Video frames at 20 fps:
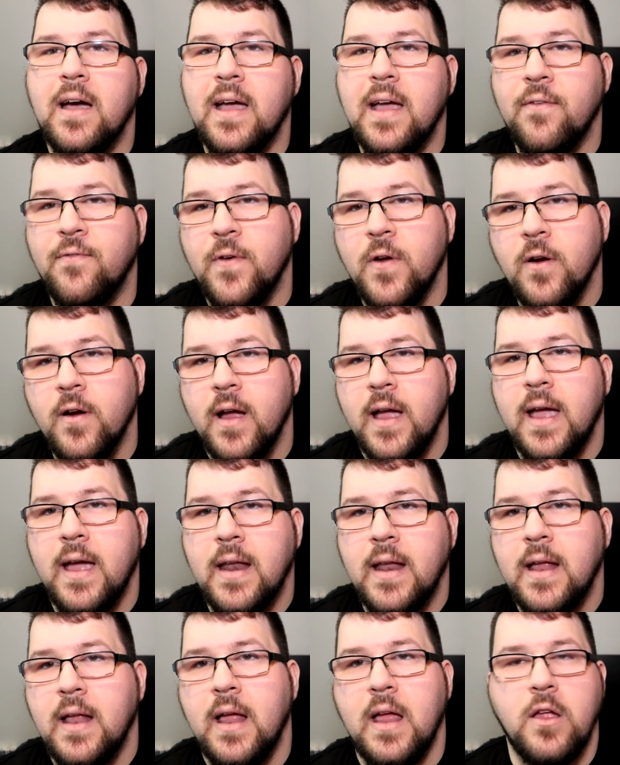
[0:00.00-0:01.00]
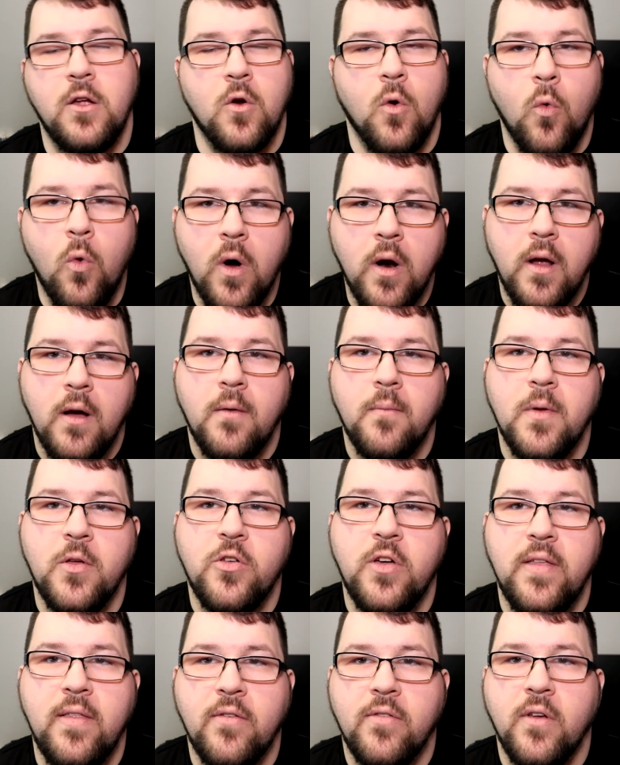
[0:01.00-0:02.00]
If you're in it and you're one of a
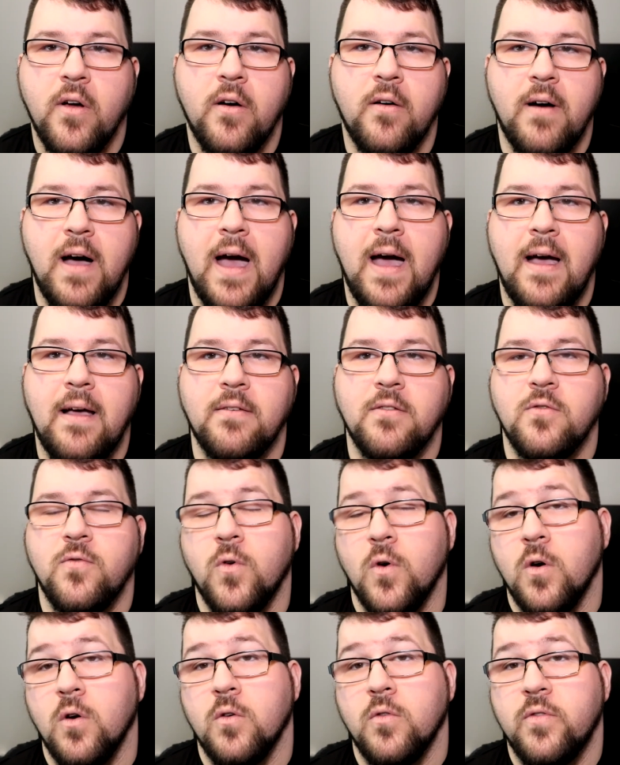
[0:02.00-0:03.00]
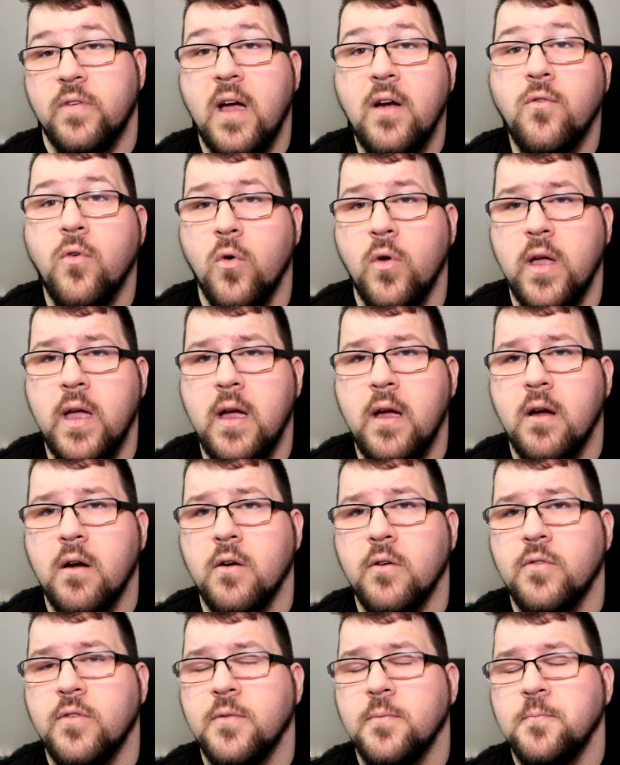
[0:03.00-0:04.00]
machine that's going to last for several
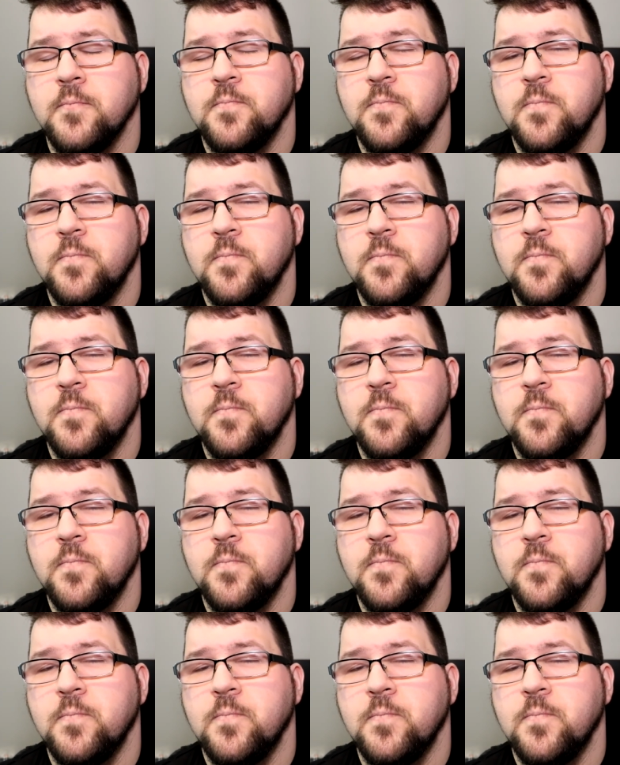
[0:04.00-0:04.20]
years